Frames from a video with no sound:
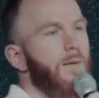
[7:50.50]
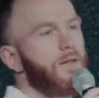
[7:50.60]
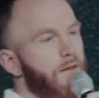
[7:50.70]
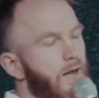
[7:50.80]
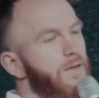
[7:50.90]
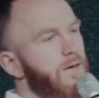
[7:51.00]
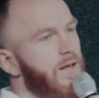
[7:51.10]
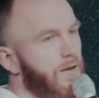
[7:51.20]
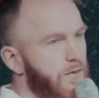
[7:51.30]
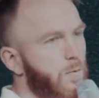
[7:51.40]

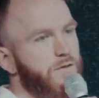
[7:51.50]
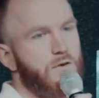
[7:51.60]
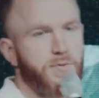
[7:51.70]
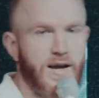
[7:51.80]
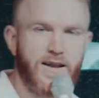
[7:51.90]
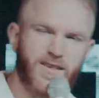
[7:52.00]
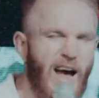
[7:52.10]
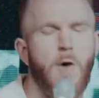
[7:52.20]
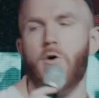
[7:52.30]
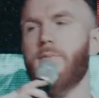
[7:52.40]
19. I said, What's your plan? He's like,
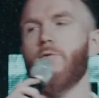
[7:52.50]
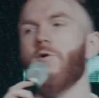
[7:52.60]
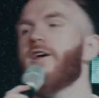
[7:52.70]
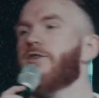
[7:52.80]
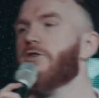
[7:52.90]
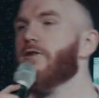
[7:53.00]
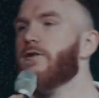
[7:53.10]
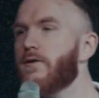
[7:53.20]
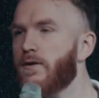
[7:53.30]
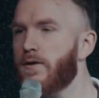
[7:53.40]
I want to be rich.
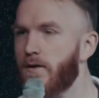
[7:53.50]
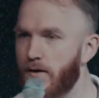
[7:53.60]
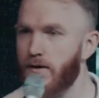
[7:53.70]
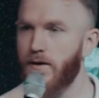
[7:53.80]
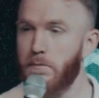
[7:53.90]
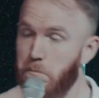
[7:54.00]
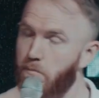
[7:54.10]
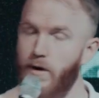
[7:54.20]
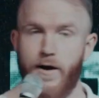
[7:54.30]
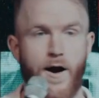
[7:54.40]

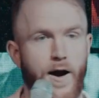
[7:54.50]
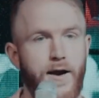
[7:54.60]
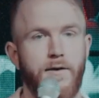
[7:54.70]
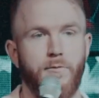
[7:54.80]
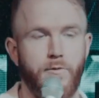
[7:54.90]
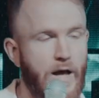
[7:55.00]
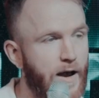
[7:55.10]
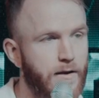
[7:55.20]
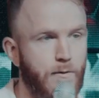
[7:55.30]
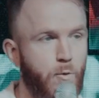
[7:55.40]
I'm like, All right,
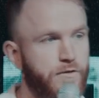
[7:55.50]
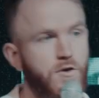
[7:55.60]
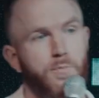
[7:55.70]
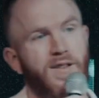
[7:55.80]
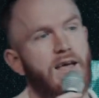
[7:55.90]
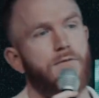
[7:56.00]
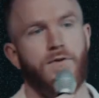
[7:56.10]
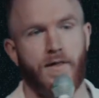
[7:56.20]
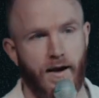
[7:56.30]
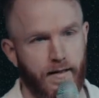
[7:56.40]
well, what's your plan
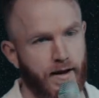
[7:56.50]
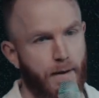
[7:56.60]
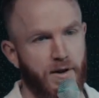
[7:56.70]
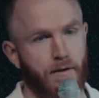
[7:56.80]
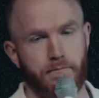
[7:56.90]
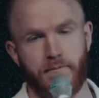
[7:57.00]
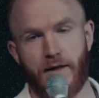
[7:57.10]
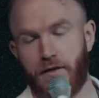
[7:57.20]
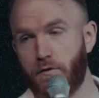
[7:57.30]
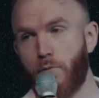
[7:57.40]
for that? Like, I mean, I'm
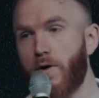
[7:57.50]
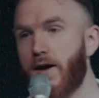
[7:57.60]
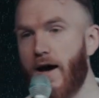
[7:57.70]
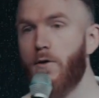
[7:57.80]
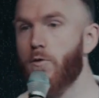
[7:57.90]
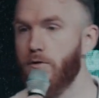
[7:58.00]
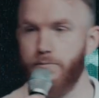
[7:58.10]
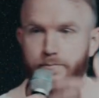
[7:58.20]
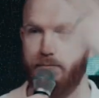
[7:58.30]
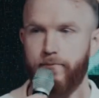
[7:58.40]
at this point now, we're,
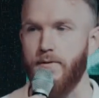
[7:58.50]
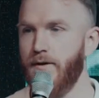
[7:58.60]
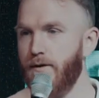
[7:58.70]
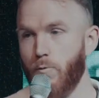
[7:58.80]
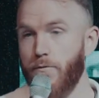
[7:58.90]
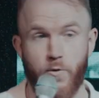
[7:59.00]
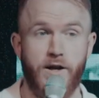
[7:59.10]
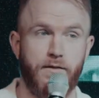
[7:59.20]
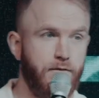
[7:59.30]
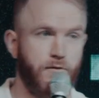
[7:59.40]
we're
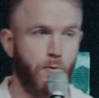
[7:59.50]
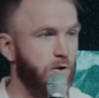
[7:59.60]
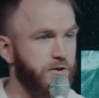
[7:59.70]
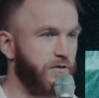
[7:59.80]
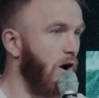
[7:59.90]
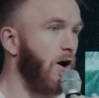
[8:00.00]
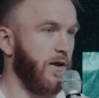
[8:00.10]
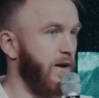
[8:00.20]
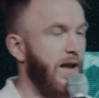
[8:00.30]
friends, so we're just talking